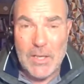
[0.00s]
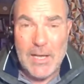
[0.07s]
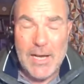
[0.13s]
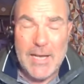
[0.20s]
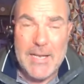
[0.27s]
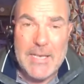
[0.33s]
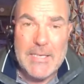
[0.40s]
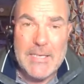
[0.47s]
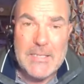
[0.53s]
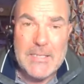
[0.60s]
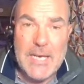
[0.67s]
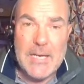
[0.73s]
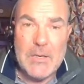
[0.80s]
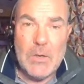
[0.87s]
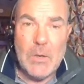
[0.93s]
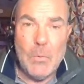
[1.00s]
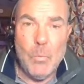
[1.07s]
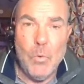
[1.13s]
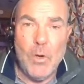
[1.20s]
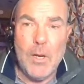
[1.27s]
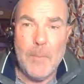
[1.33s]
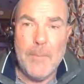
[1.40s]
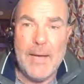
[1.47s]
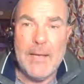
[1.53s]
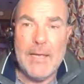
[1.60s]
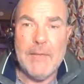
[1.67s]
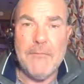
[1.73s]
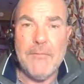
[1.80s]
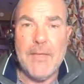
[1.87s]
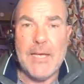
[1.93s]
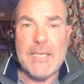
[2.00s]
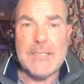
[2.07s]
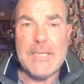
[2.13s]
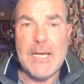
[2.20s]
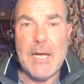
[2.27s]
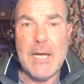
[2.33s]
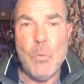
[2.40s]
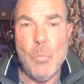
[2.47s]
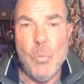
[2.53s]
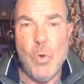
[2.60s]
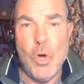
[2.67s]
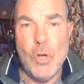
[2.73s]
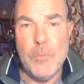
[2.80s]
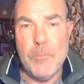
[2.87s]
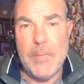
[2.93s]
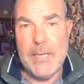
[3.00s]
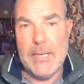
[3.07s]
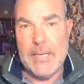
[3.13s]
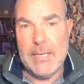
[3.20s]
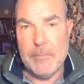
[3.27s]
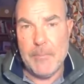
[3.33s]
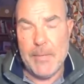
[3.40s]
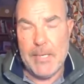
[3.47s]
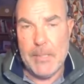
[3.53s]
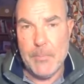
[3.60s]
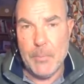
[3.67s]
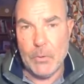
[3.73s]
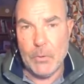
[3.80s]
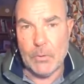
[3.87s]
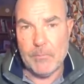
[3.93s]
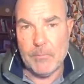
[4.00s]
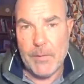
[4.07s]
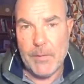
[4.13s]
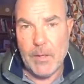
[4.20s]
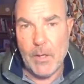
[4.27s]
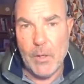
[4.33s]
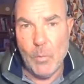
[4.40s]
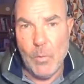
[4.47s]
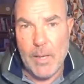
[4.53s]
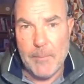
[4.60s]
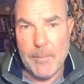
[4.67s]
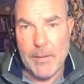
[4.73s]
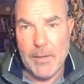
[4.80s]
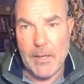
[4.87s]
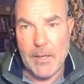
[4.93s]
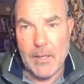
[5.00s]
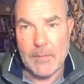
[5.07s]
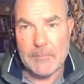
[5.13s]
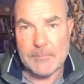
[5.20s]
And then he said, What about if there's 1 million people on a webinar